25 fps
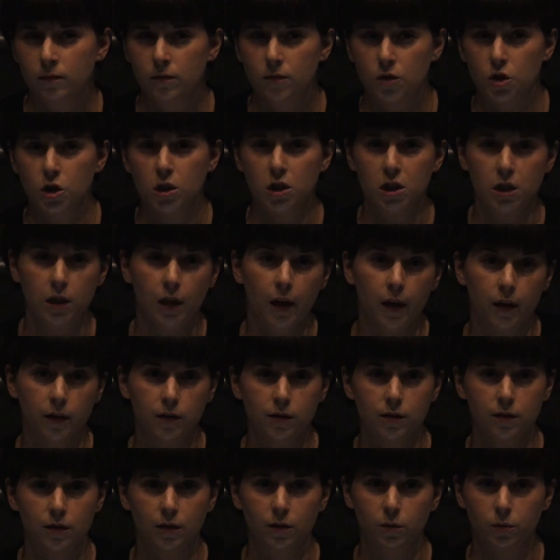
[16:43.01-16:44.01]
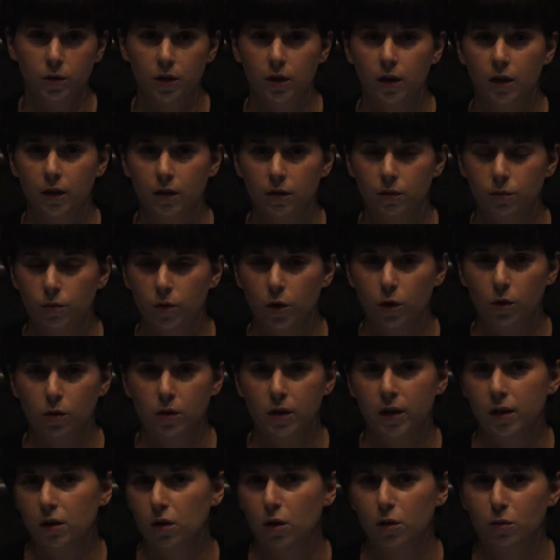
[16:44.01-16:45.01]
GDS and we kind of go
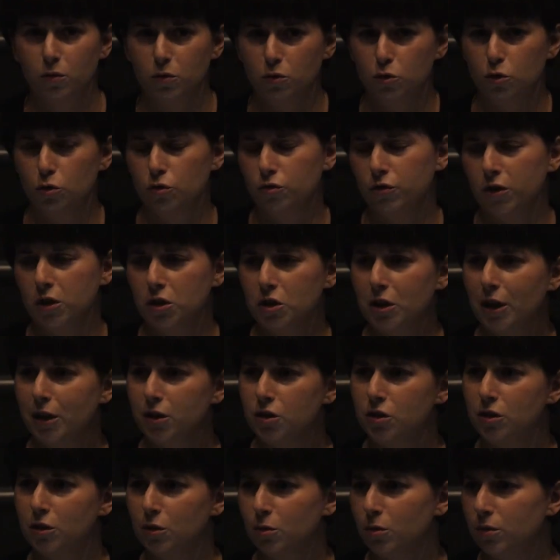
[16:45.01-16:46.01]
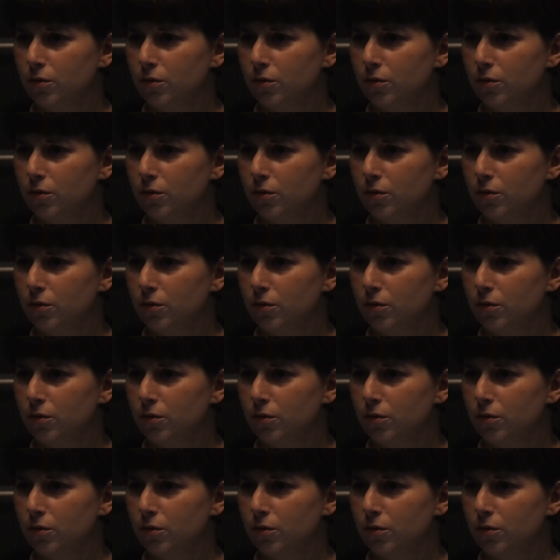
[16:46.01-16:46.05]
like, oh, this is fantastic.